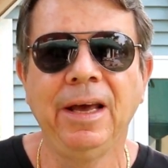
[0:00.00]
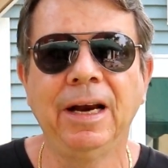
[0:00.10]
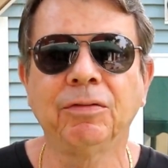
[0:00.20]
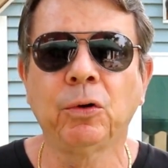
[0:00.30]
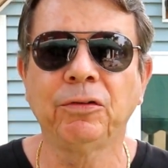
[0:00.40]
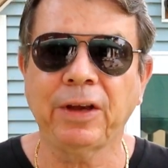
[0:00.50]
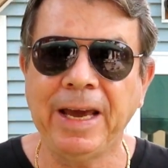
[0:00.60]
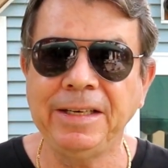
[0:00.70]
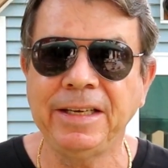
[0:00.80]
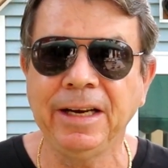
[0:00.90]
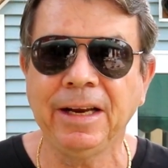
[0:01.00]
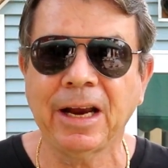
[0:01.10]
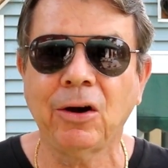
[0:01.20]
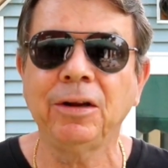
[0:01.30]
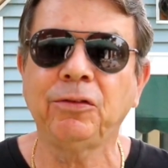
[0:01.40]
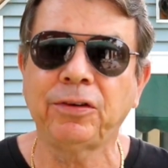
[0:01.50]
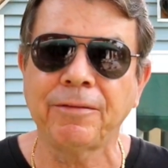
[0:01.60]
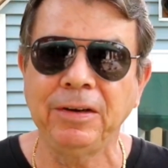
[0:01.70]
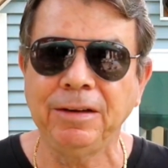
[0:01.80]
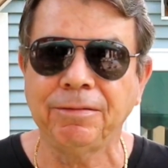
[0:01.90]
And of course 18 karat is
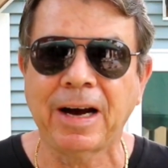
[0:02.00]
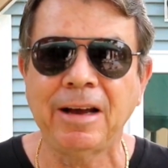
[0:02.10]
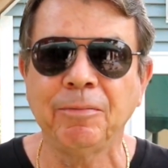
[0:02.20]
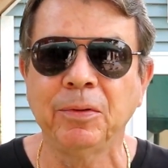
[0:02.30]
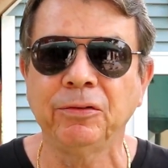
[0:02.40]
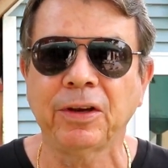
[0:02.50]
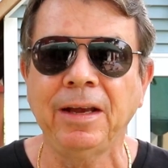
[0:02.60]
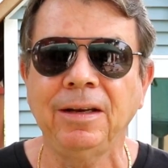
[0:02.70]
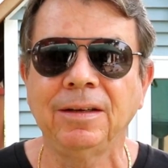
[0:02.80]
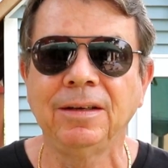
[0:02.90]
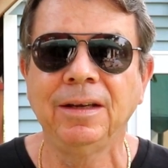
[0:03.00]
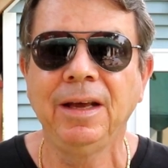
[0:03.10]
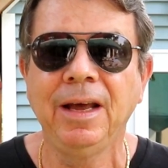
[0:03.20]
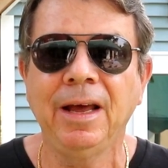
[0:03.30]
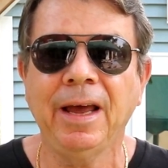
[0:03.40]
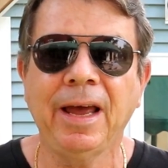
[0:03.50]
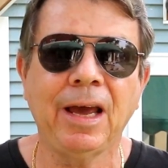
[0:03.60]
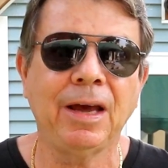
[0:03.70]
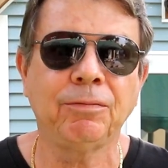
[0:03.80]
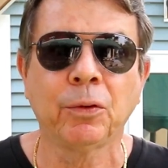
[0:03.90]
75%,
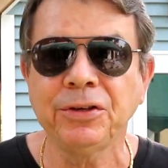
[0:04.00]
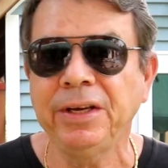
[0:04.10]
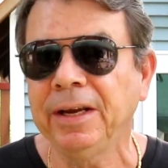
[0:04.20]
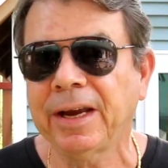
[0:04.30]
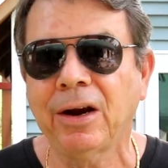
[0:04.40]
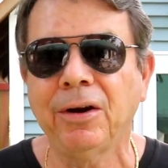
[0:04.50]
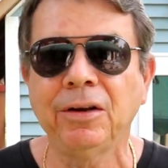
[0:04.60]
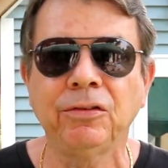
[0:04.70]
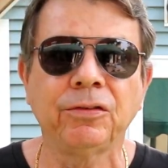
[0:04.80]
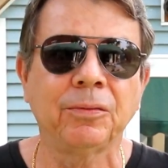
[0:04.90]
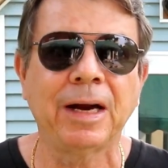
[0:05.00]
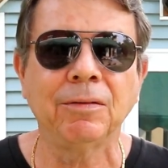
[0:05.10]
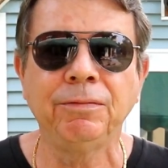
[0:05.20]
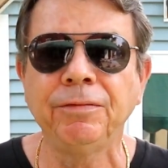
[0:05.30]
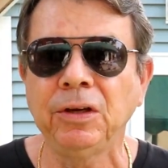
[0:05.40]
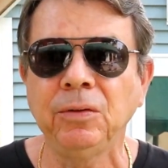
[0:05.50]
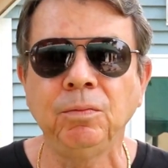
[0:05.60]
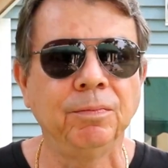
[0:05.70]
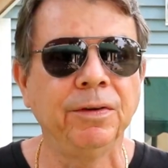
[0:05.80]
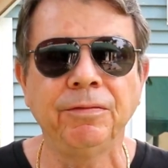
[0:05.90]
and 14 karat is around
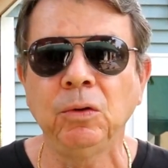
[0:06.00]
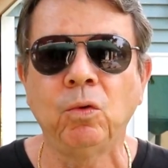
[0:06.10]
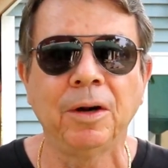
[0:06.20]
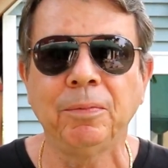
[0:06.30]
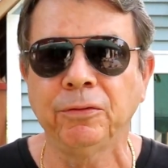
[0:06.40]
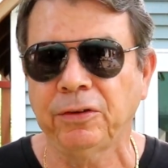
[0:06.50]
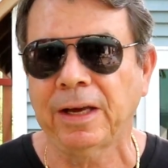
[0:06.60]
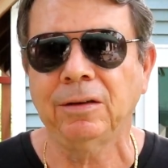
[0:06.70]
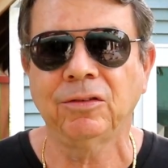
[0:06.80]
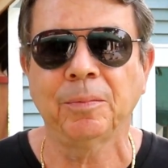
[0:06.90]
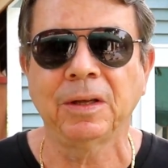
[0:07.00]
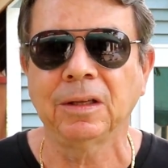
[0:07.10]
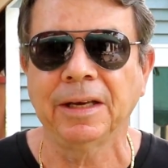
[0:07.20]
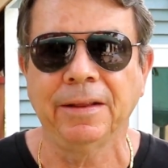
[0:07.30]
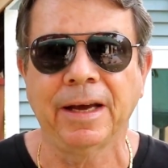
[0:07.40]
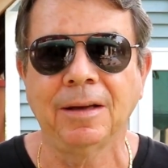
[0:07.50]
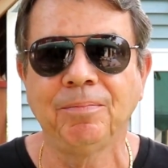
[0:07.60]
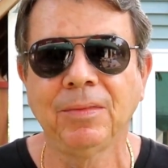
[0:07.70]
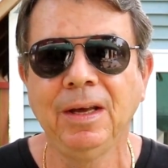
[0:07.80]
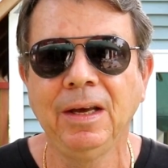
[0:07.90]
51%, something like that.
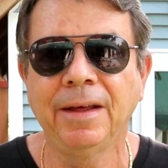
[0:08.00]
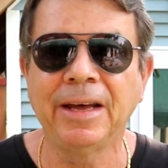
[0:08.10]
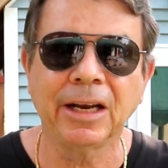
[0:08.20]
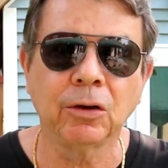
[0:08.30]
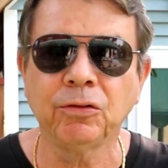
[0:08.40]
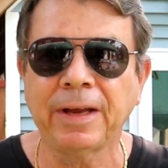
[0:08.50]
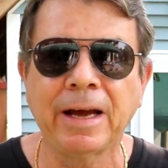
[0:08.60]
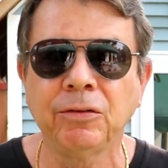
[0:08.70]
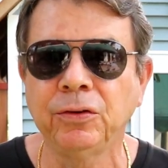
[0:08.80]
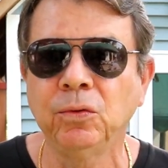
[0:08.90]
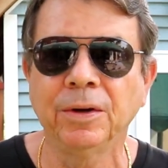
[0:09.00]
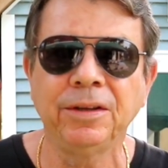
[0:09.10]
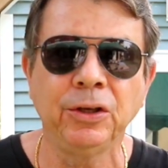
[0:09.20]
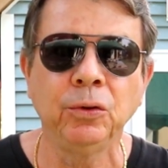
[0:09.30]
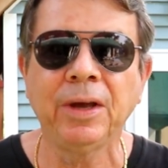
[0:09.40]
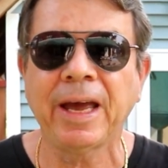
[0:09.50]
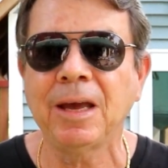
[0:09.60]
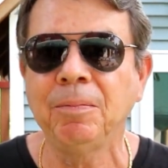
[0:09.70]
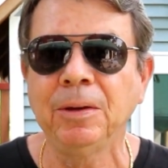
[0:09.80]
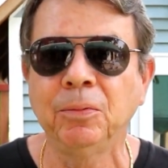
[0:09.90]
And then it goes down to what the
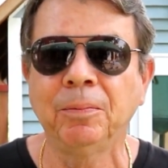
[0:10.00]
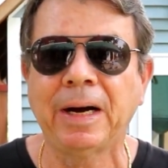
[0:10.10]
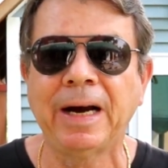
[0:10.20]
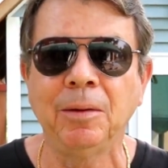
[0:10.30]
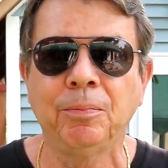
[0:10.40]
UK people buy.